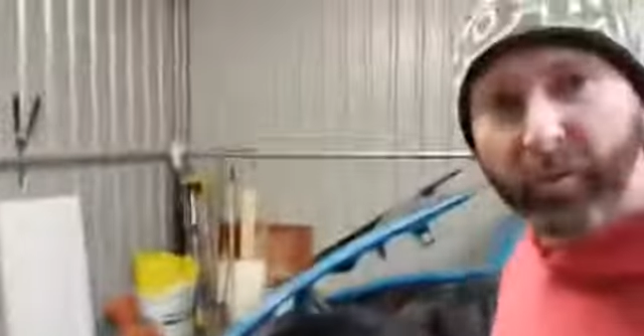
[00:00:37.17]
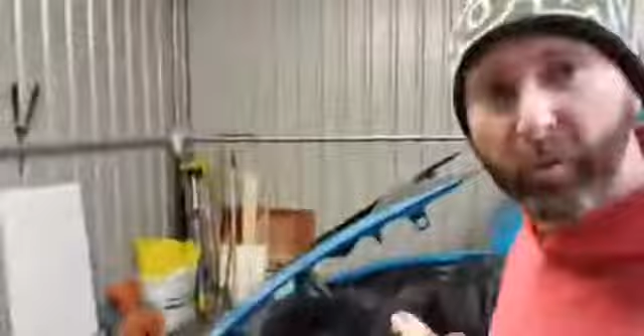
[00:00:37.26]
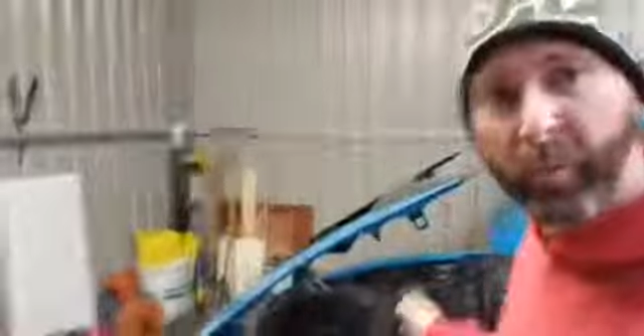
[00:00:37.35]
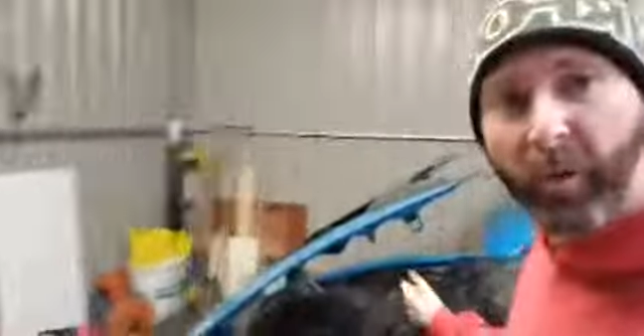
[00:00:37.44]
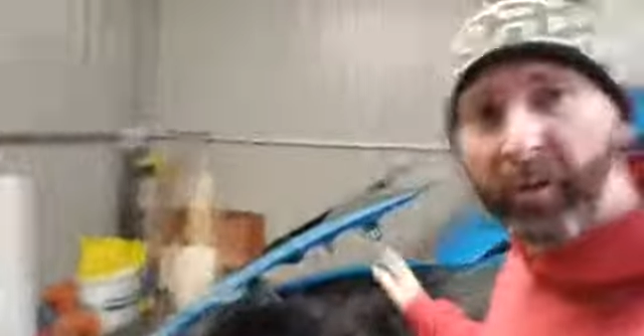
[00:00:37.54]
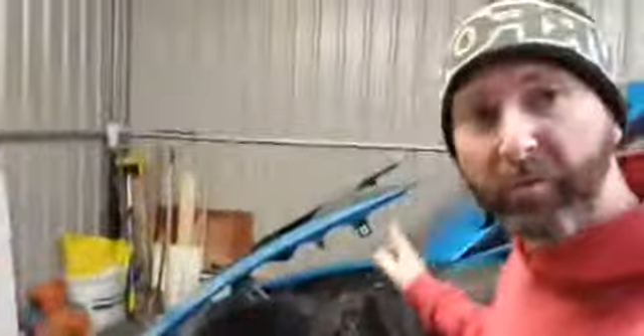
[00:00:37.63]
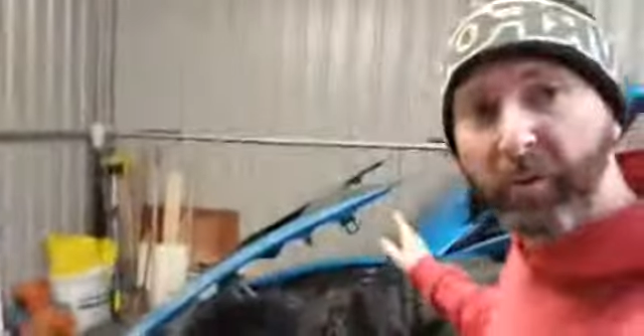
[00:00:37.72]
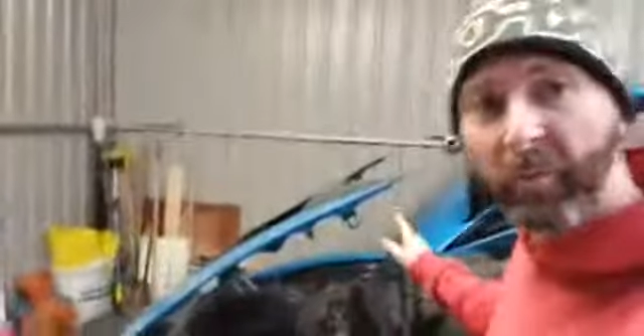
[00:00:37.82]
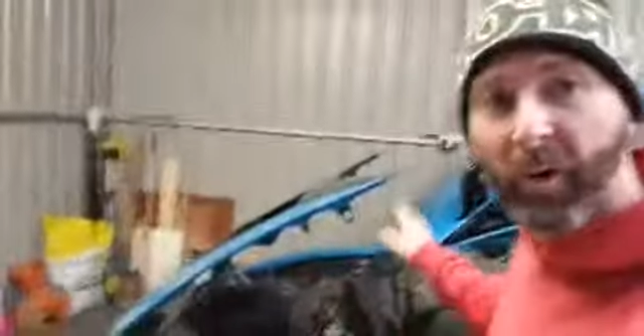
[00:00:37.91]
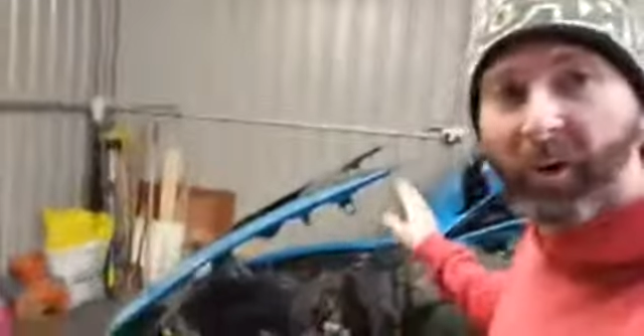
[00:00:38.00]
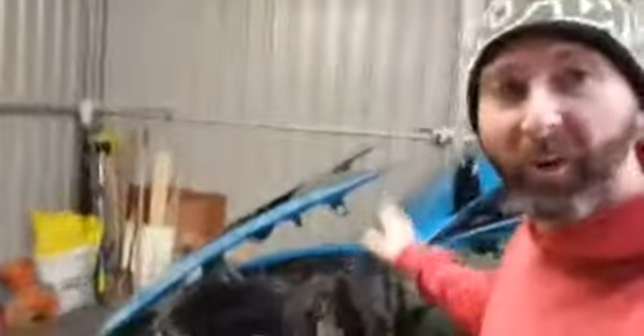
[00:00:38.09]
Just putting a few
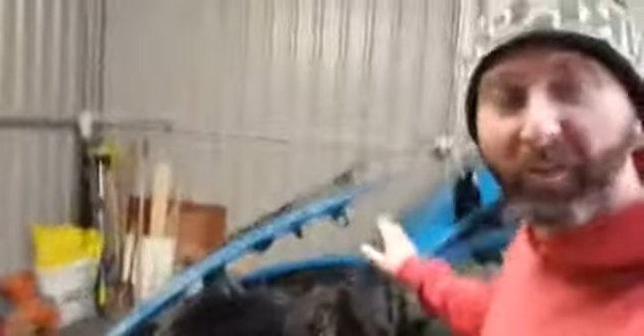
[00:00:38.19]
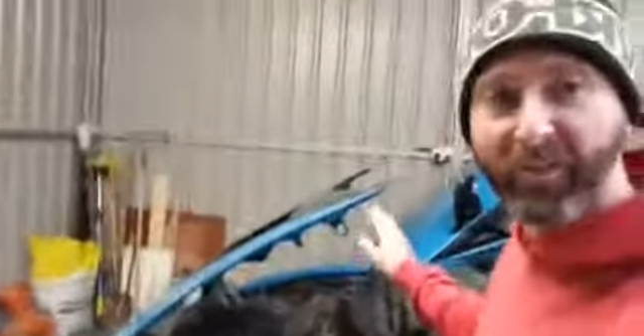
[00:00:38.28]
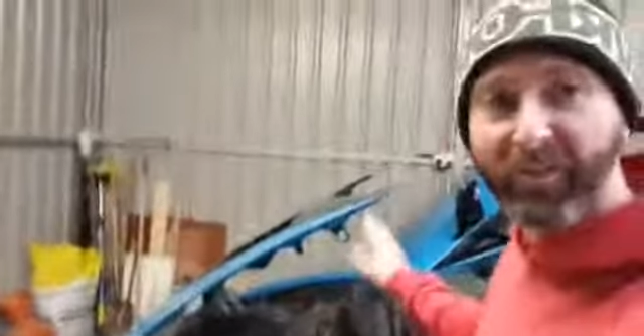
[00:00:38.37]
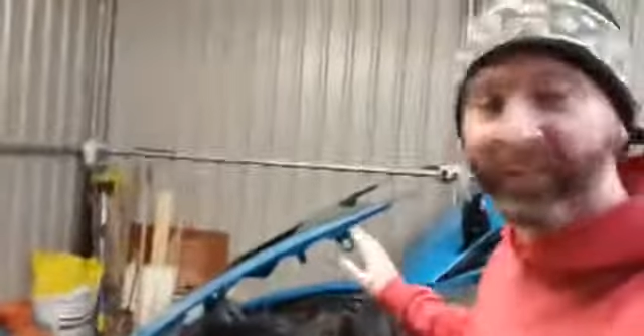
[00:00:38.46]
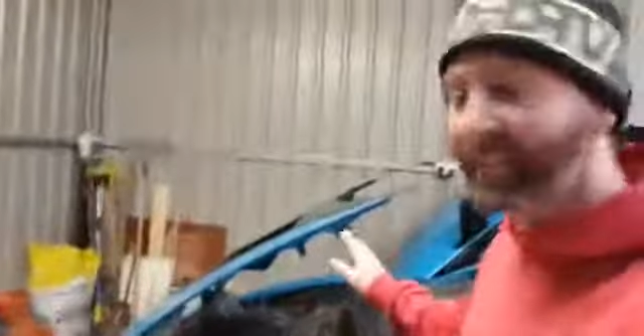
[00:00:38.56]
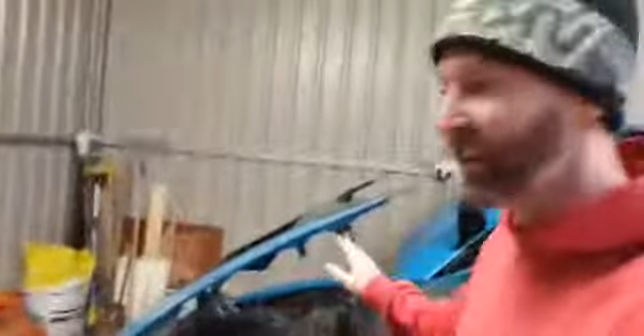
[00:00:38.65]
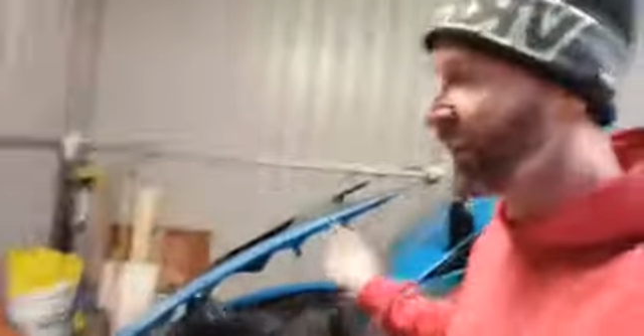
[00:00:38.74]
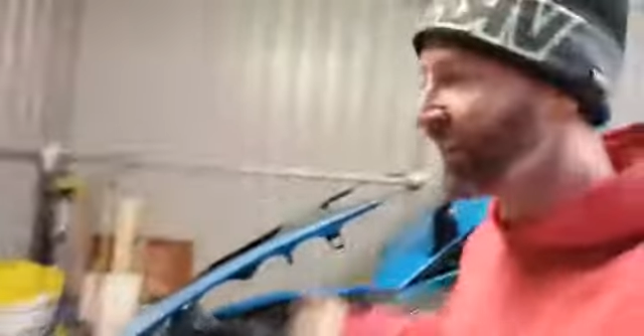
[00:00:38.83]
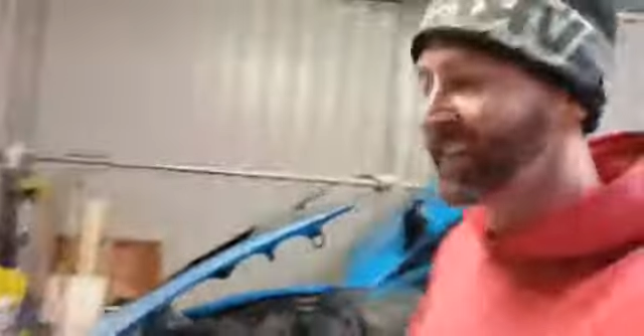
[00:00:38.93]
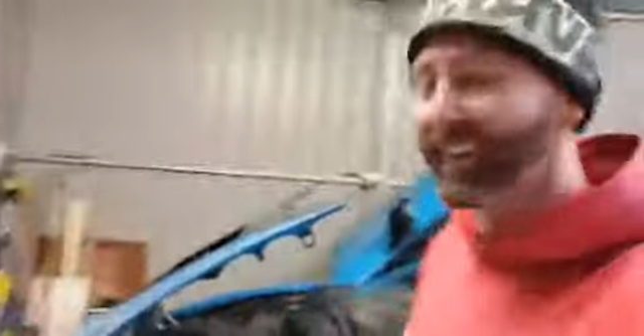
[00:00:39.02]
more horses in there.